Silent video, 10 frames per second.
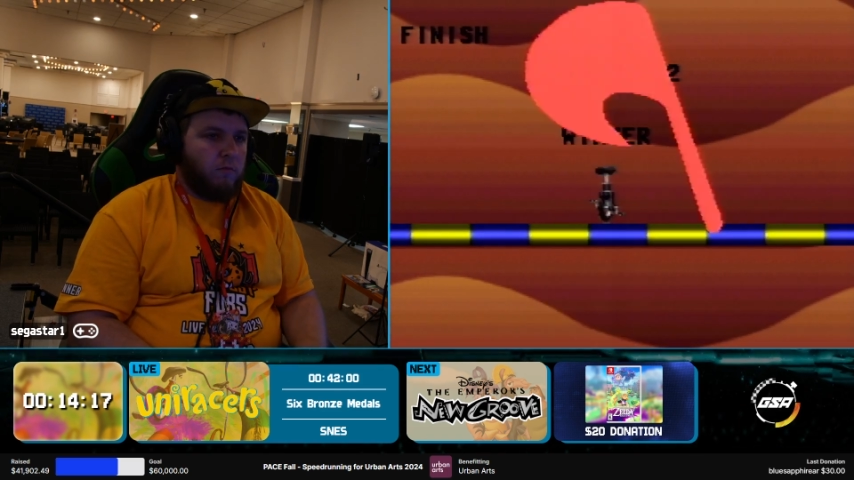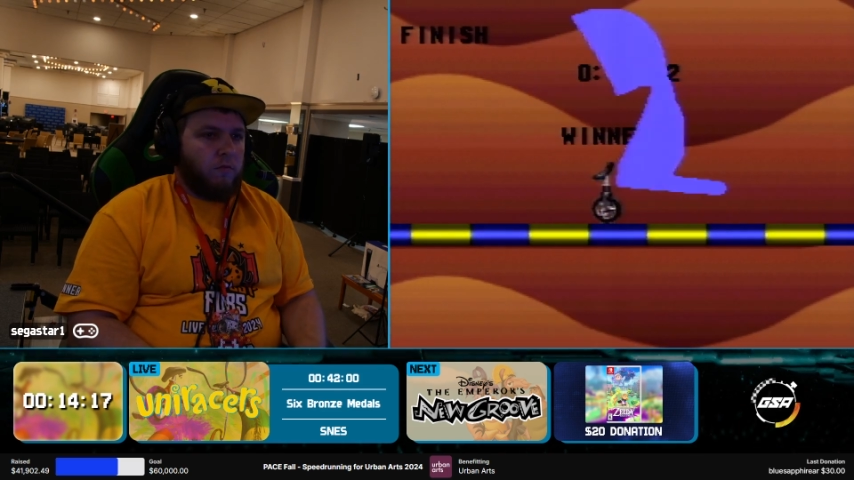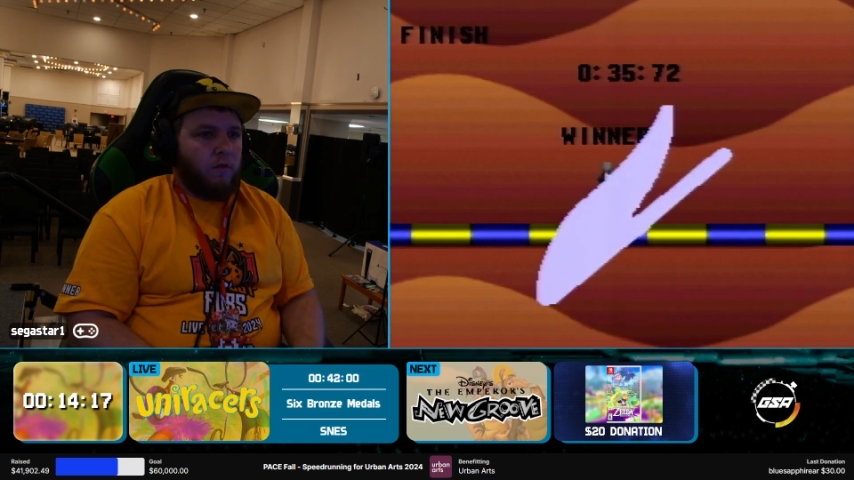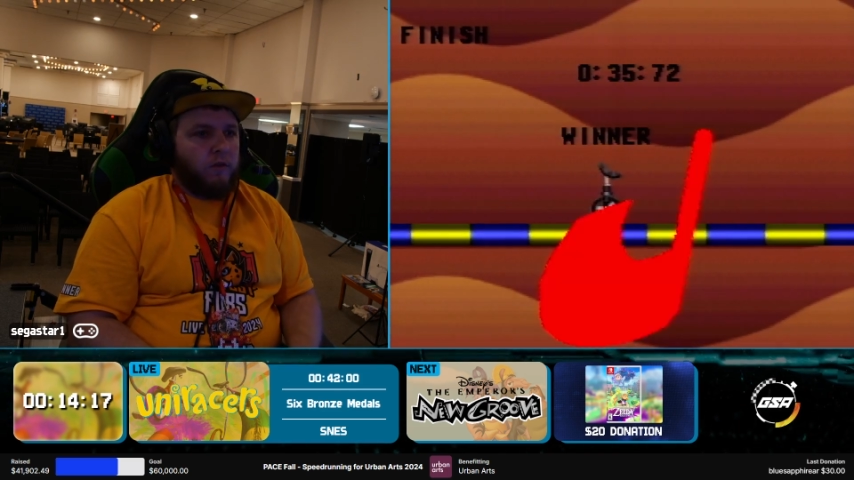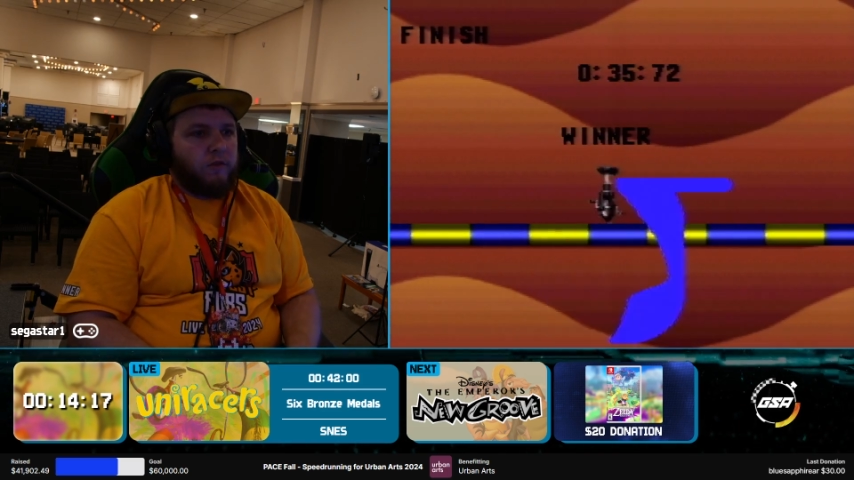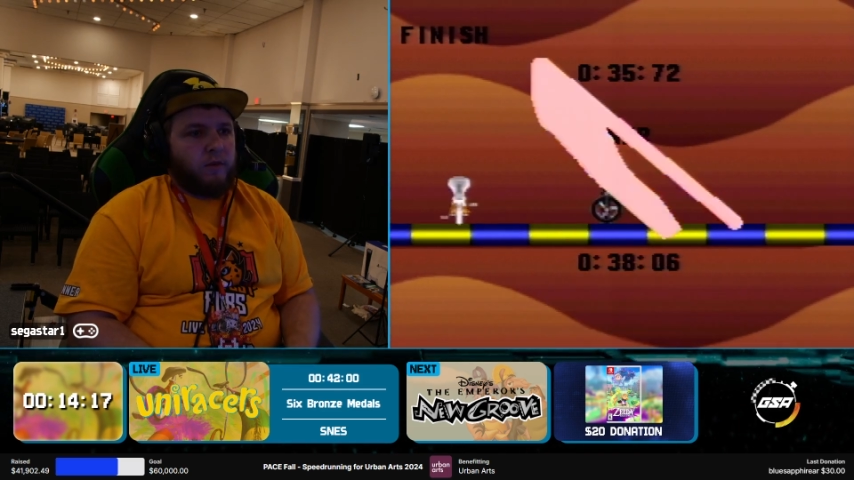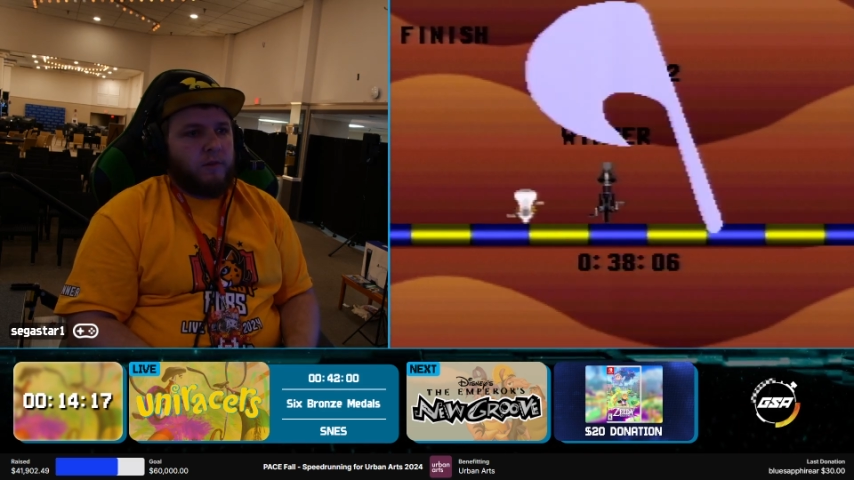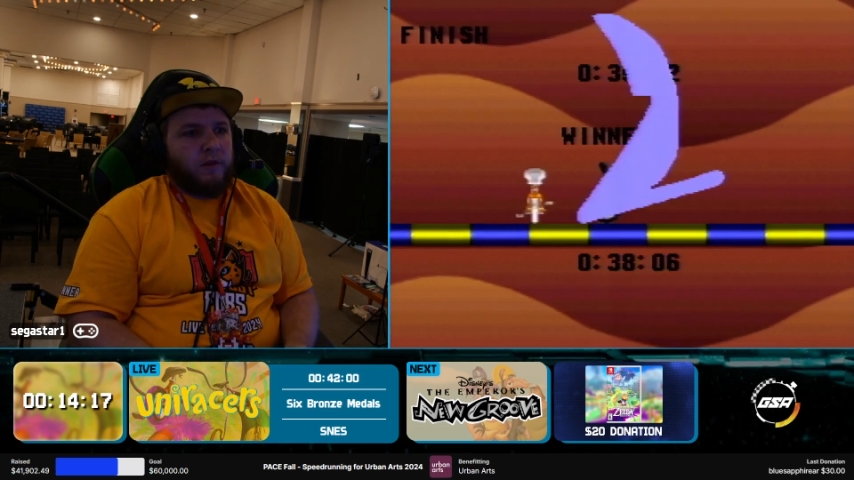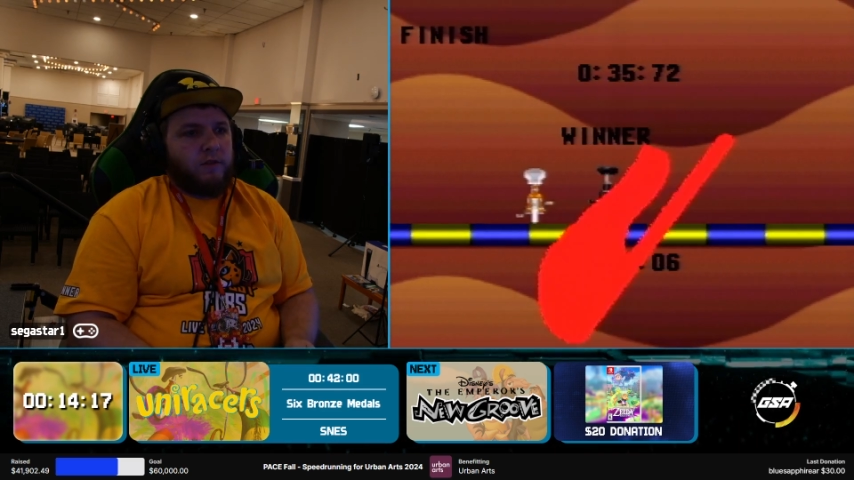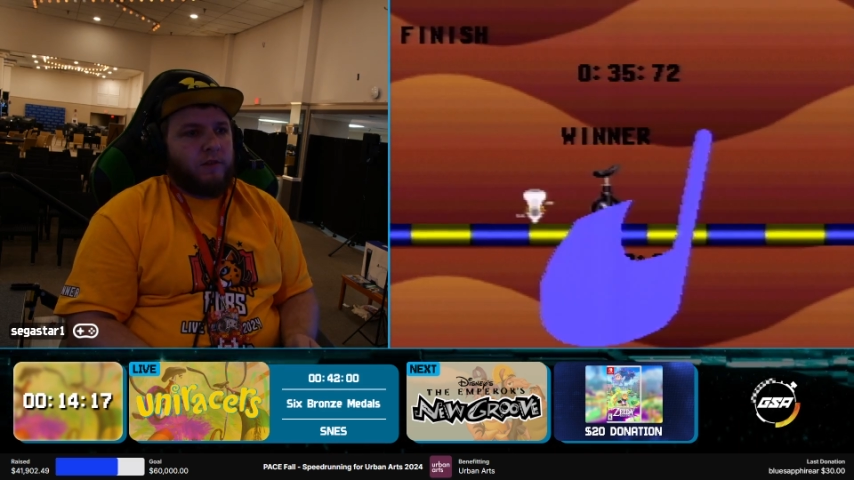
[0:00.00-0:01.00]
Sub
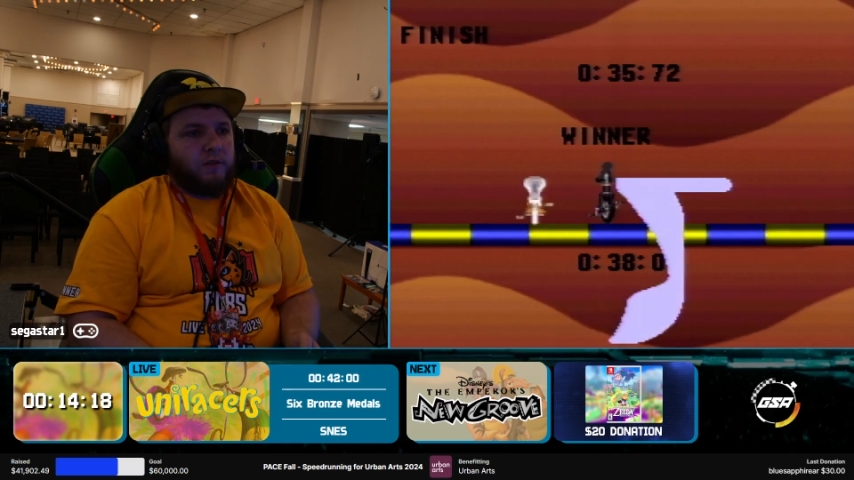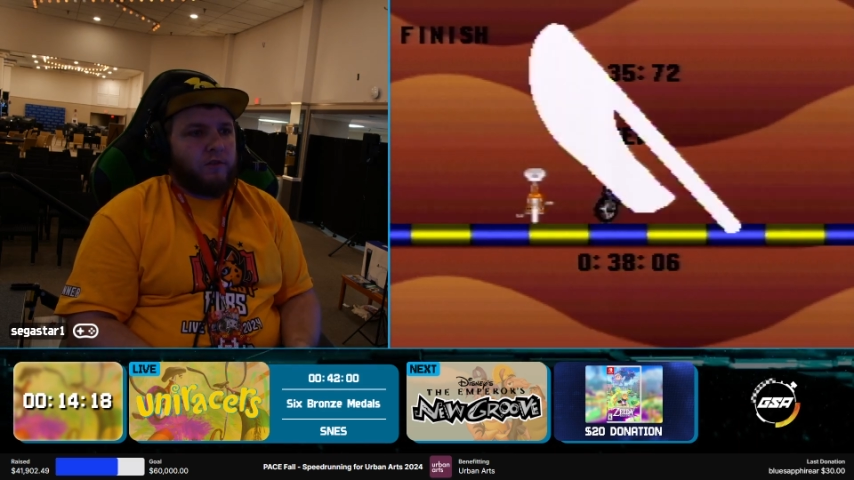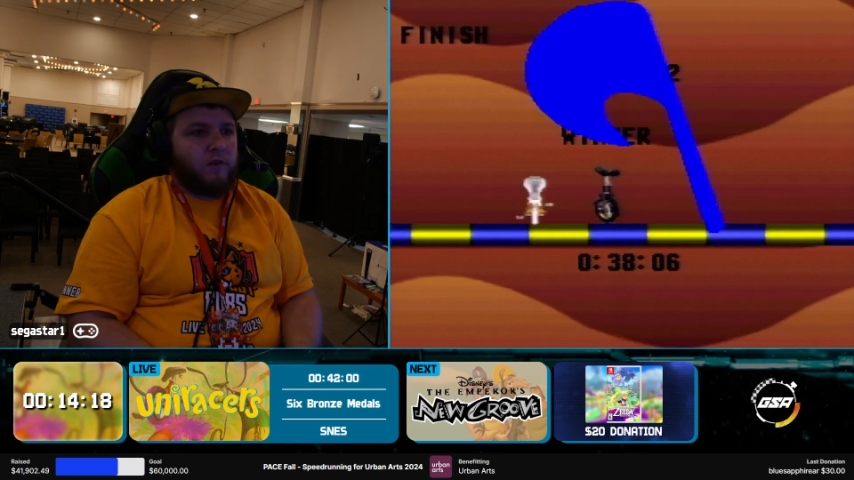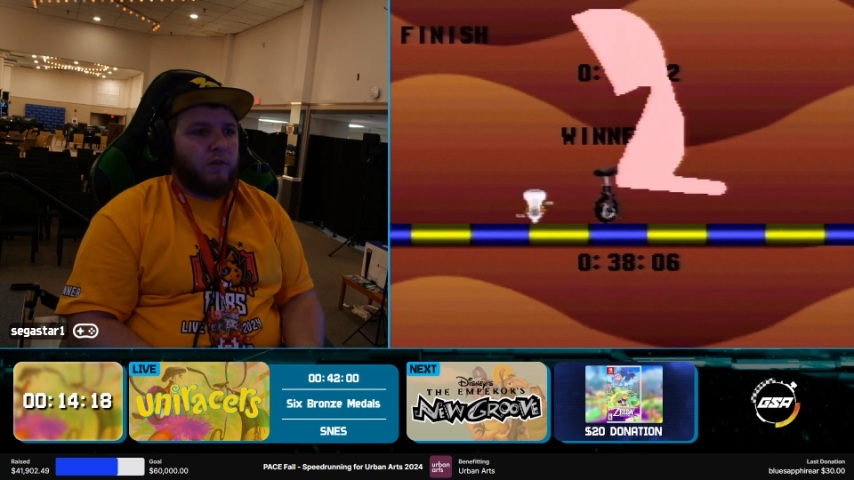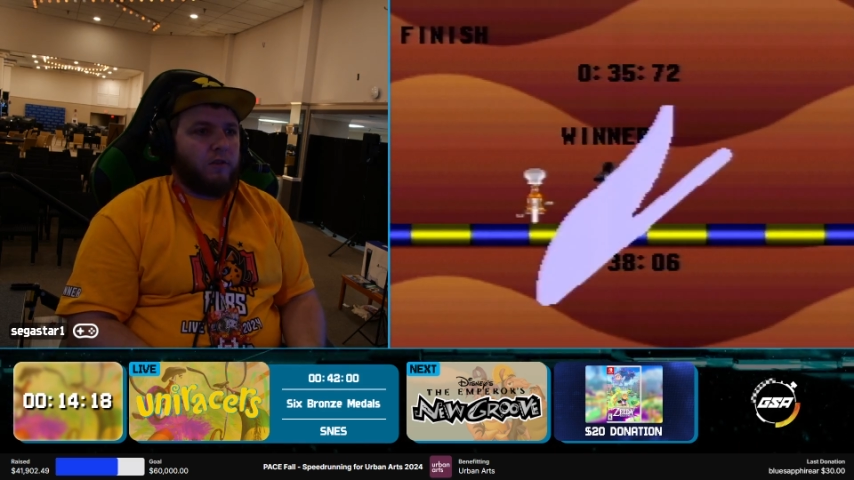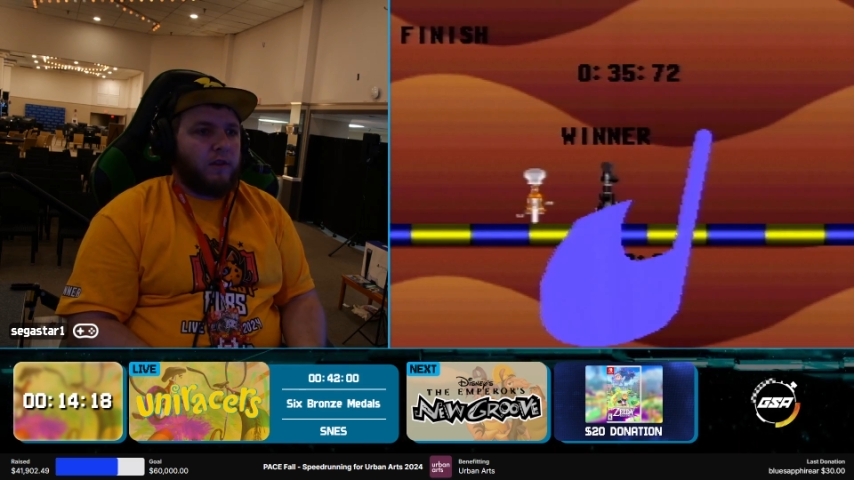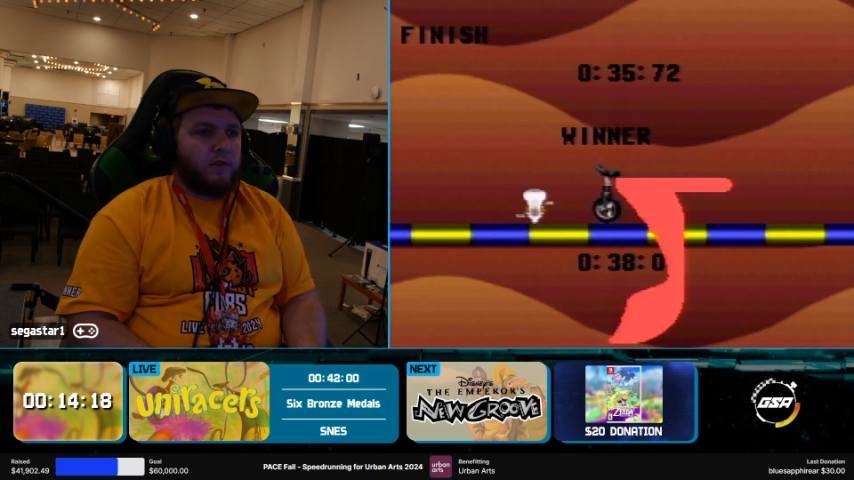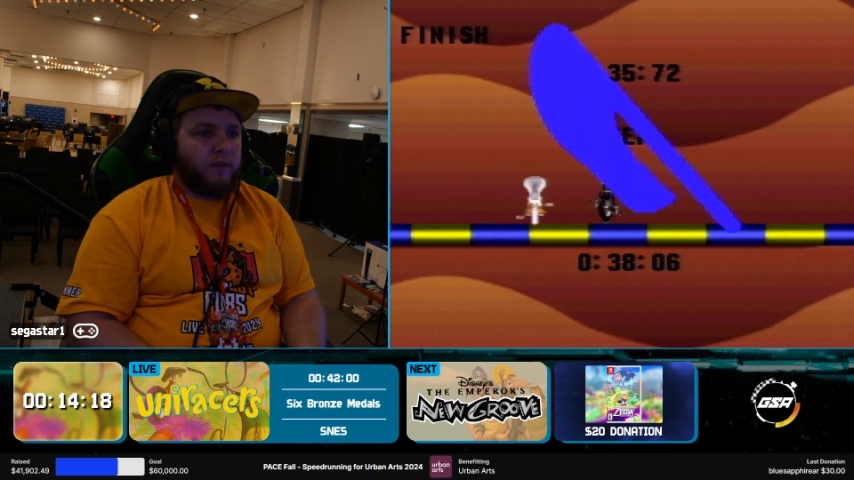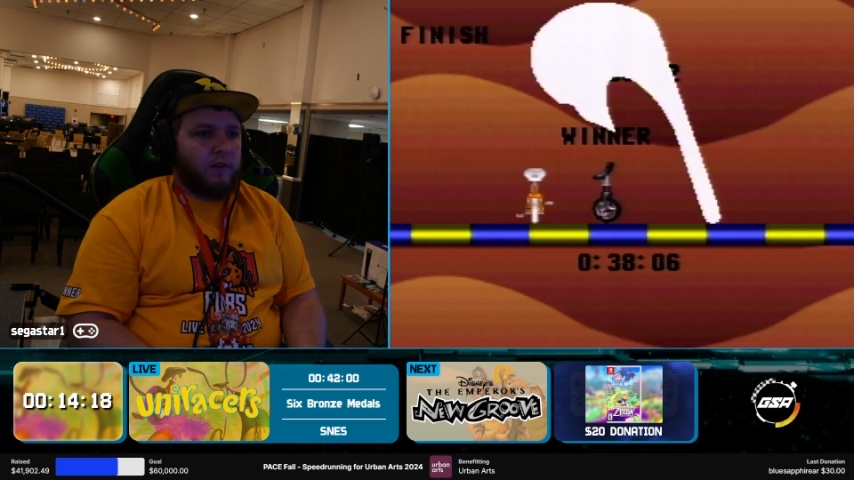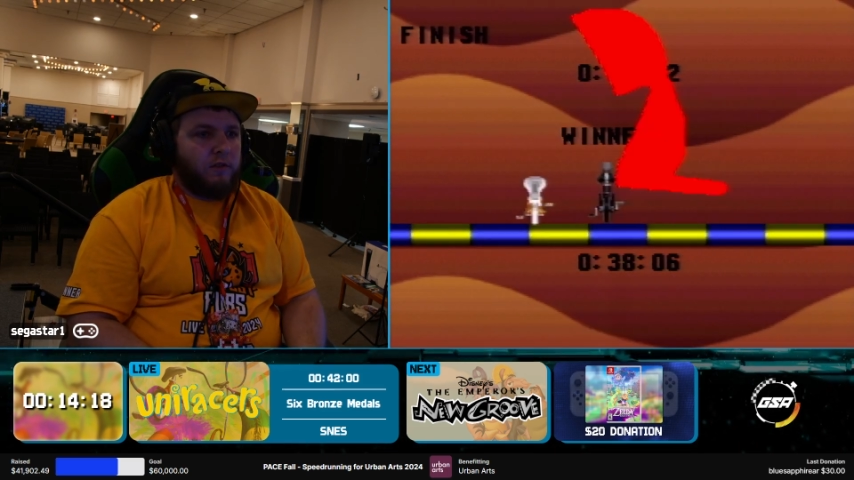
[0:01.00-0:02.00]
36 is good on that
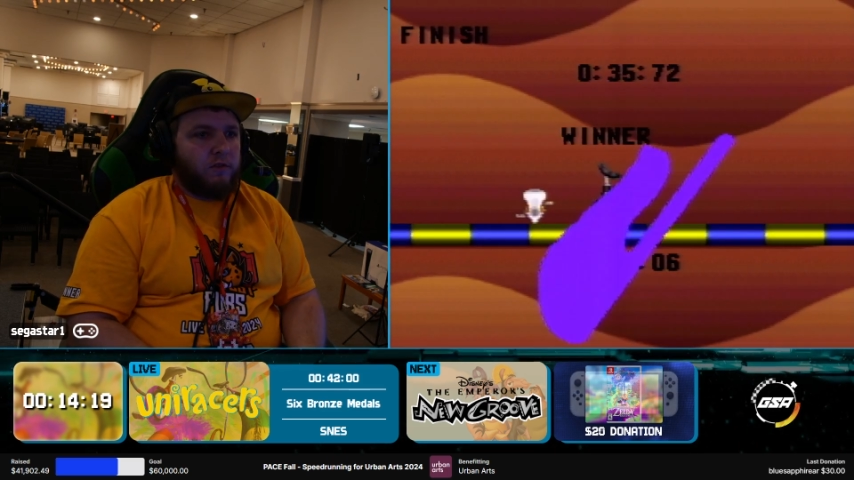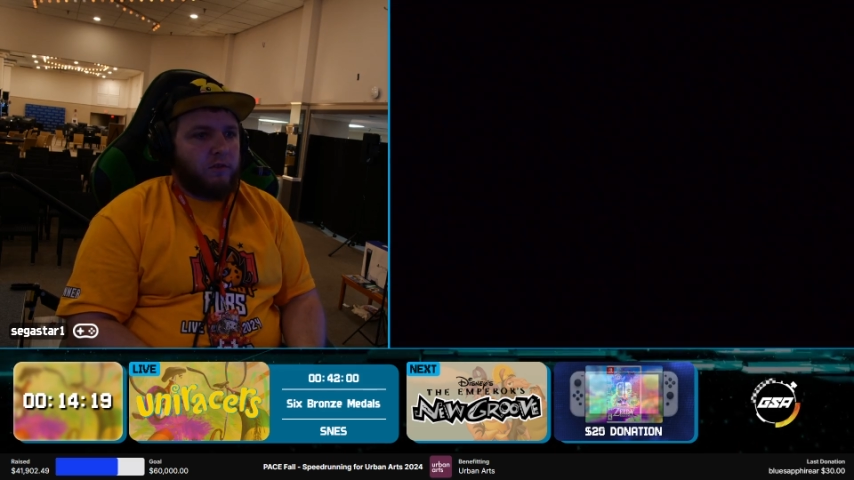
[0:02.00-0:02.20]
stage,